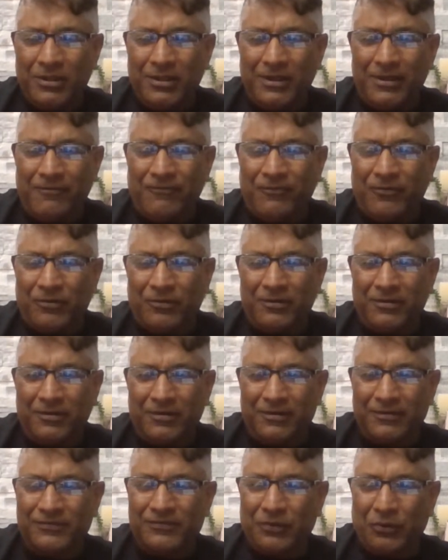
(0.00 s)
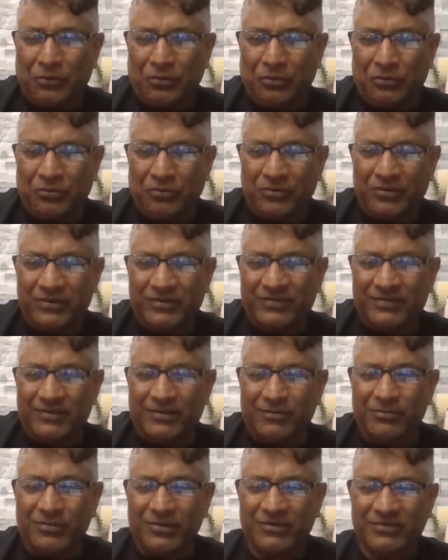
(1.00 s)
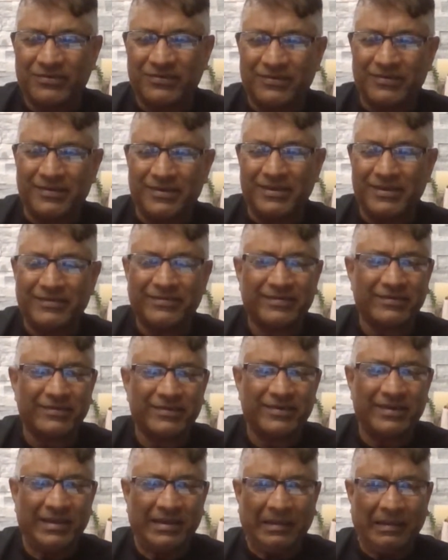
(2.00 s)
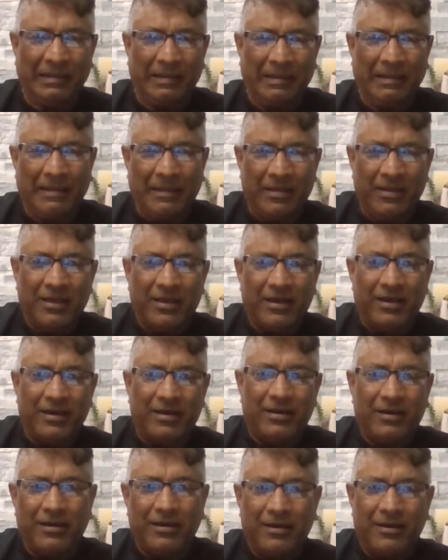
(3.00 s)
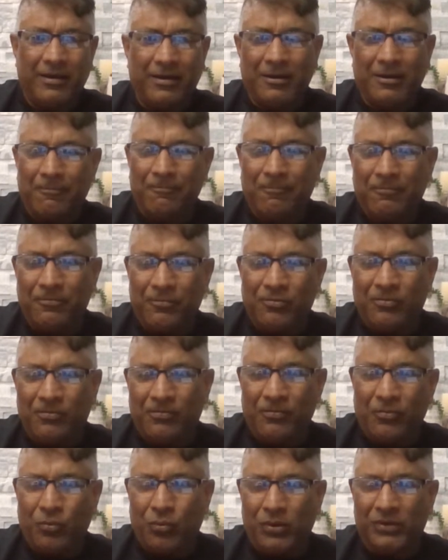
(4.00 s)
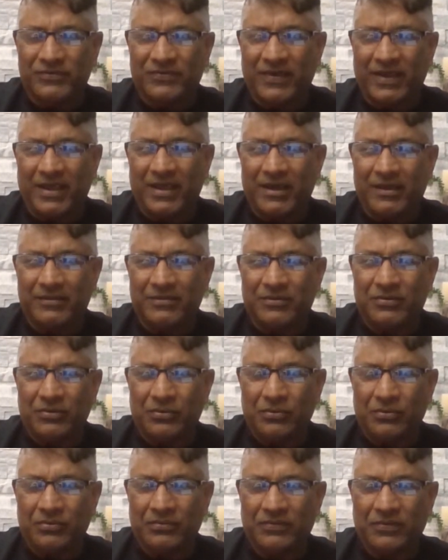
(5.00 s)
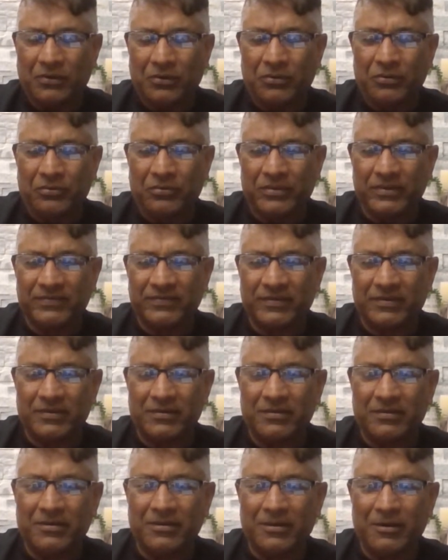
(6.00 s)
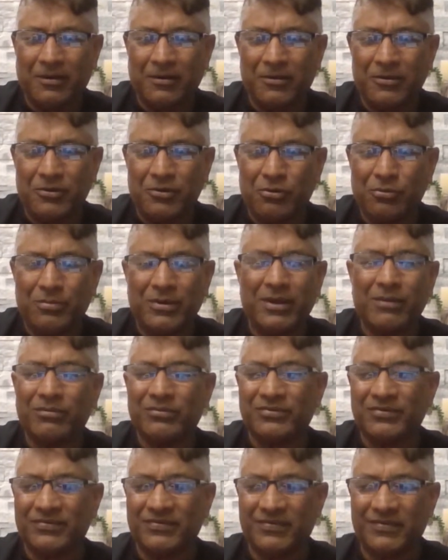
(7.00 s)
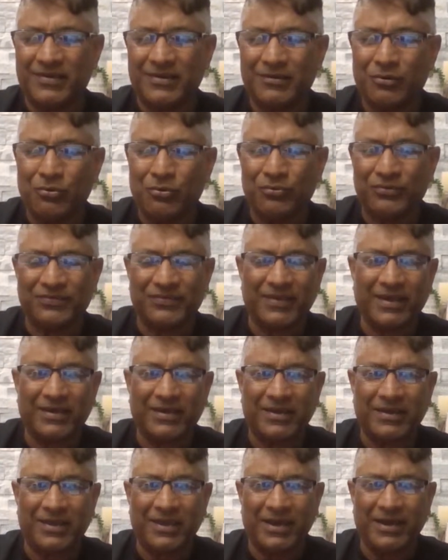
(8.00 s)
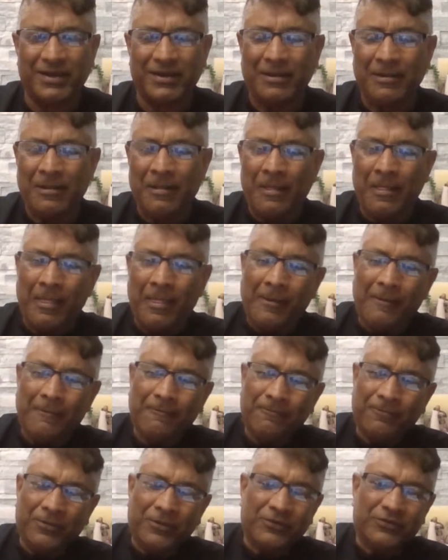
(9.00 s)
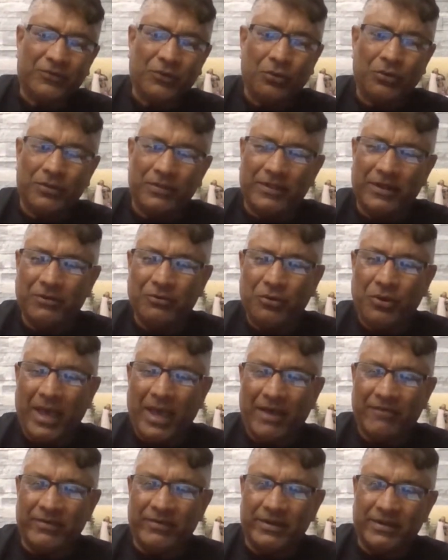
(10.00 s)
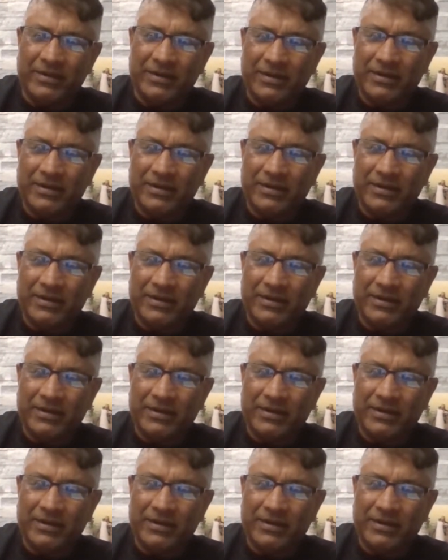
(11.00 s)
for the circuit racing, Miss Shaniza. Uh, Once I get to circuit racing, you'll be able to see the gooseneck again. So there you have it.